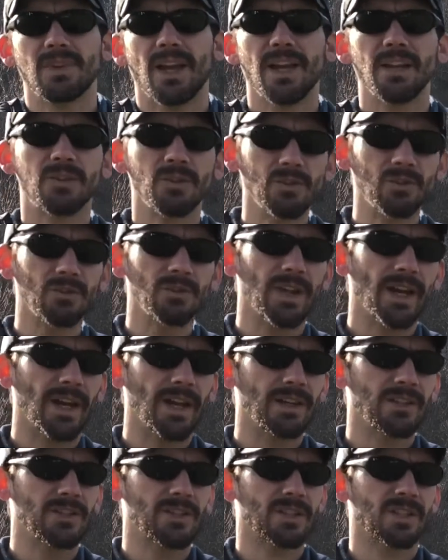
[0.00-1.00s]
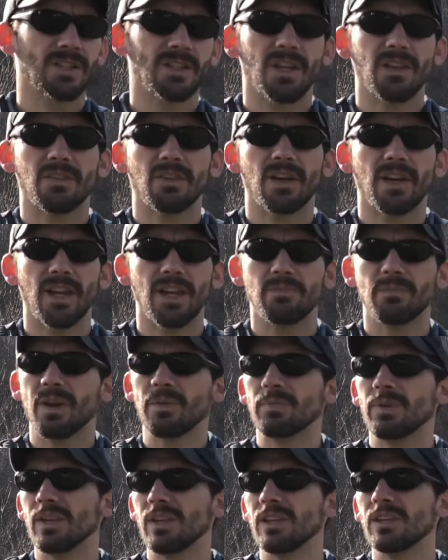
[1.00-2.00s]
I Googled that just because I thought, hey, it
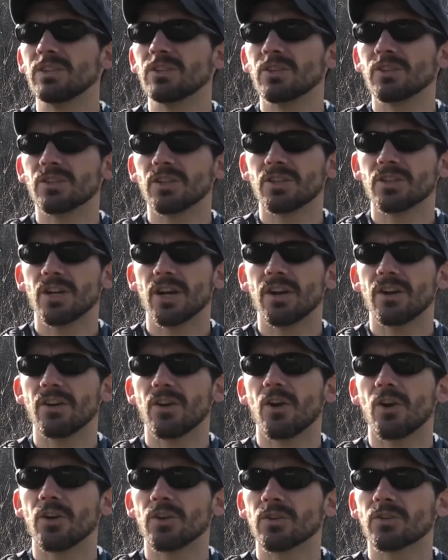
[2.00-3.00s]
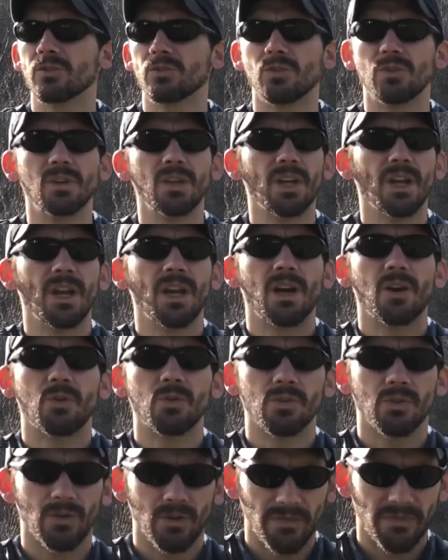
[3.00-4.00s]
might be easier to share an article
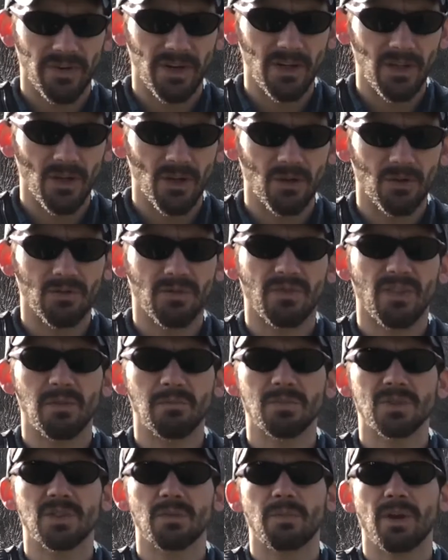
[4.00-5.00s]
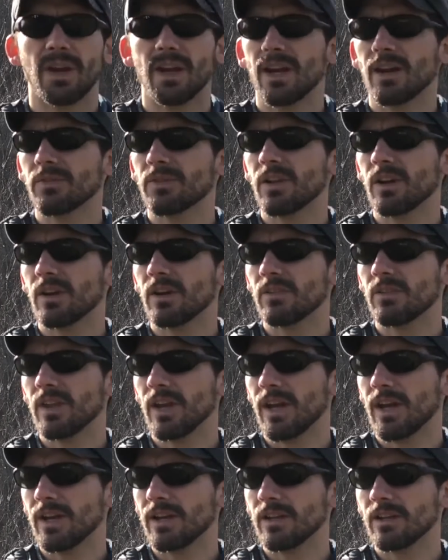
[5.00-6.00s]
or a video from somebody out there
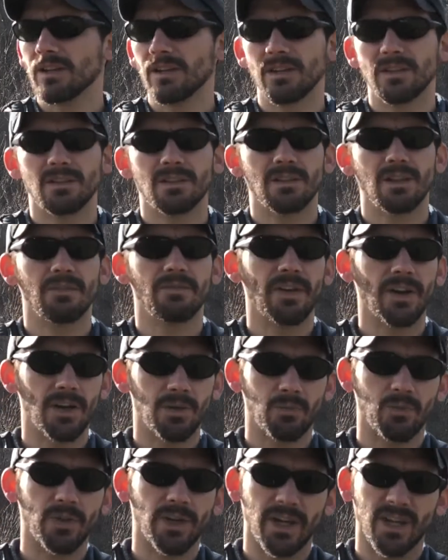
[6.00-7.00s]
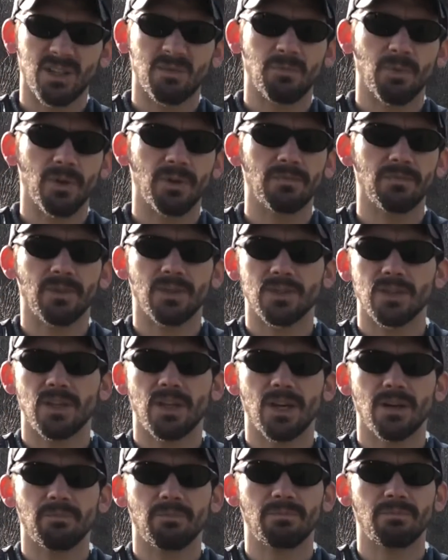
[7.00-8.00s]
that is a veritable expert. There's a
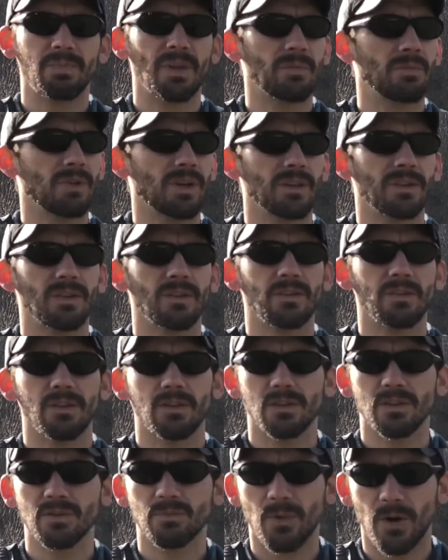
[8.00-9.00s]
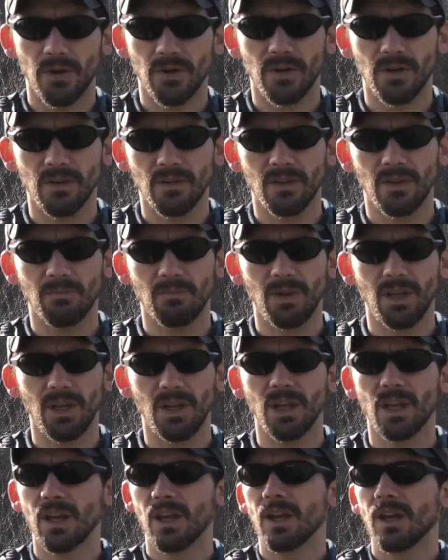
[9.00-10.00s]
lot of people out there that are smarter than
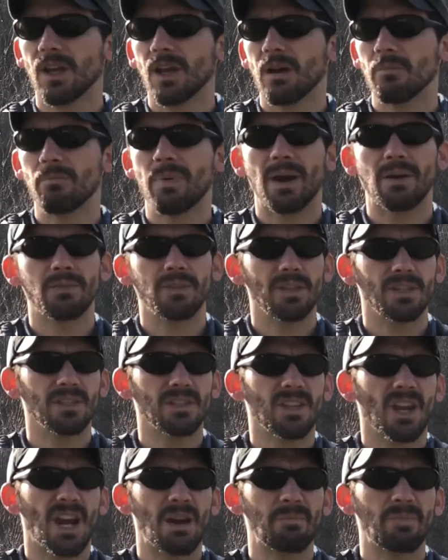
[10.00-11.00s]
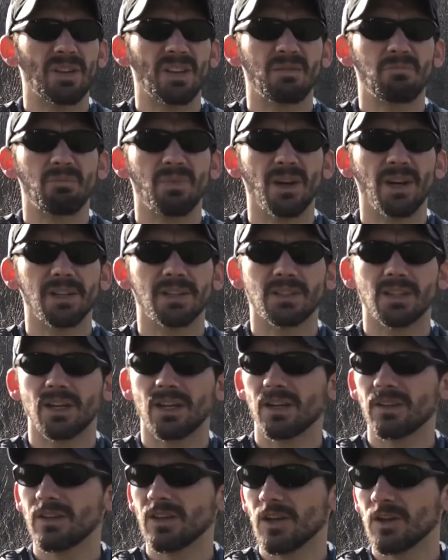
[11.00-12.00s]
me about this topic, but
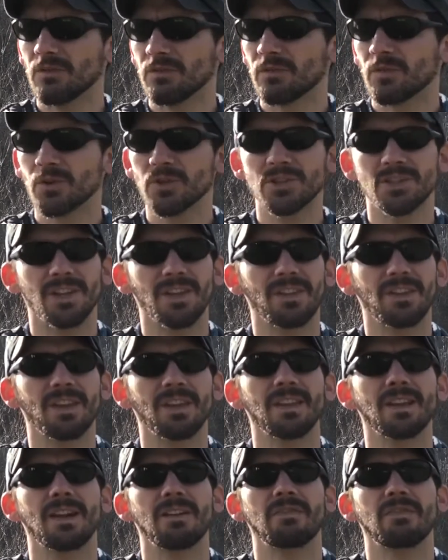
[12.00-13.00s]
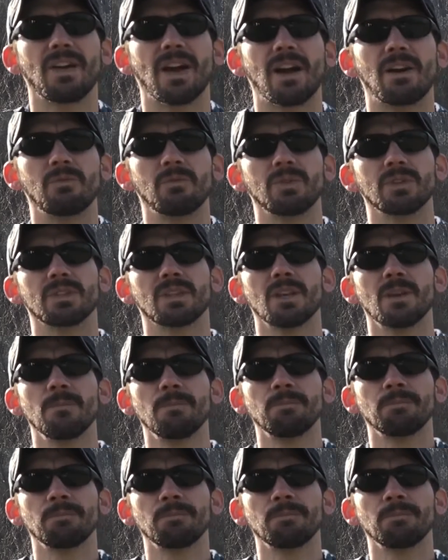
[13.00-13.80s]
the unfortunate thing that I found was